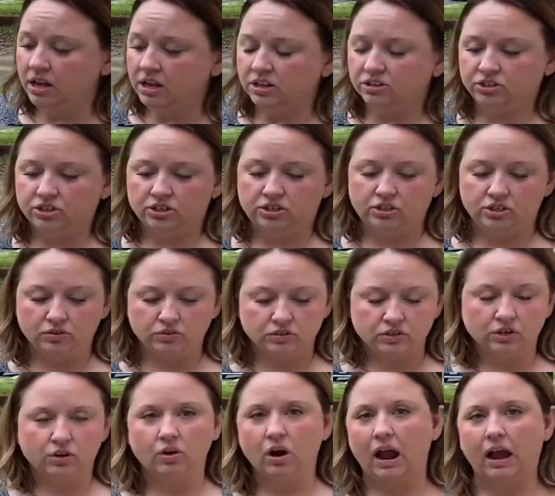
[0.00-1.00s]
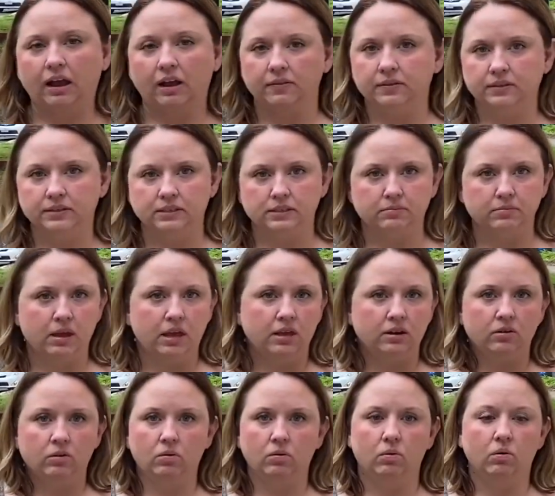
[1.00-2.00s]
just use a crack in the cement
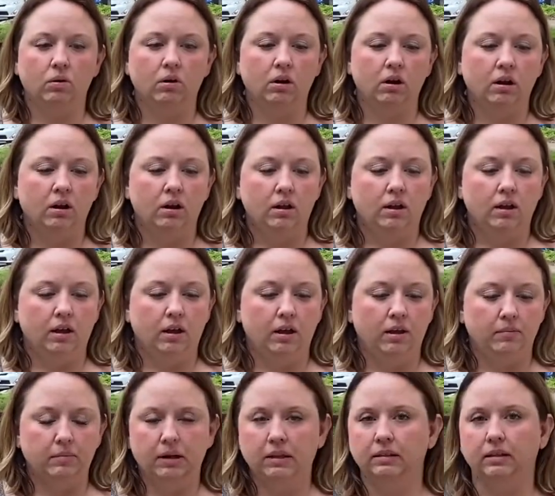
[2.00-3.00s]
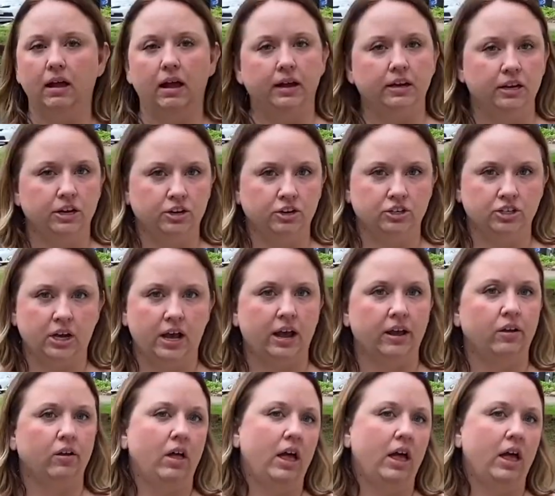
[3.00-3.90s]
or a line in your tile.